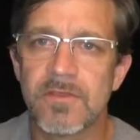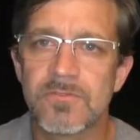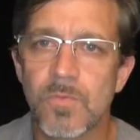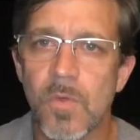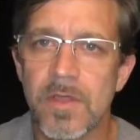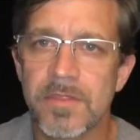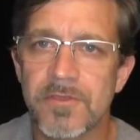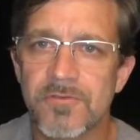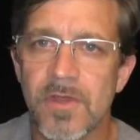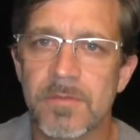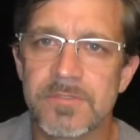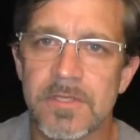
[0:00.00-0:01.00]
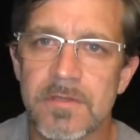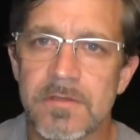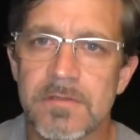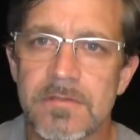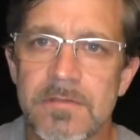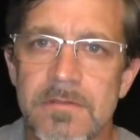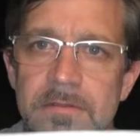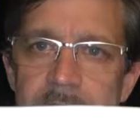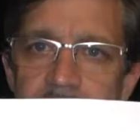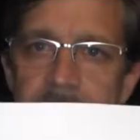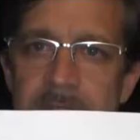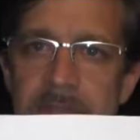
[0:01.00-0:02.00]
There's one that trumps all.
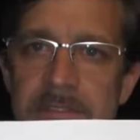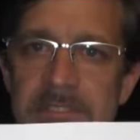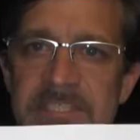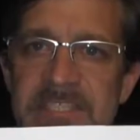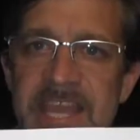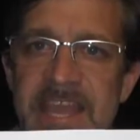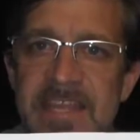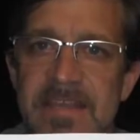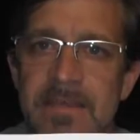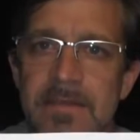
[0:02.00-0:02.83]
Steak.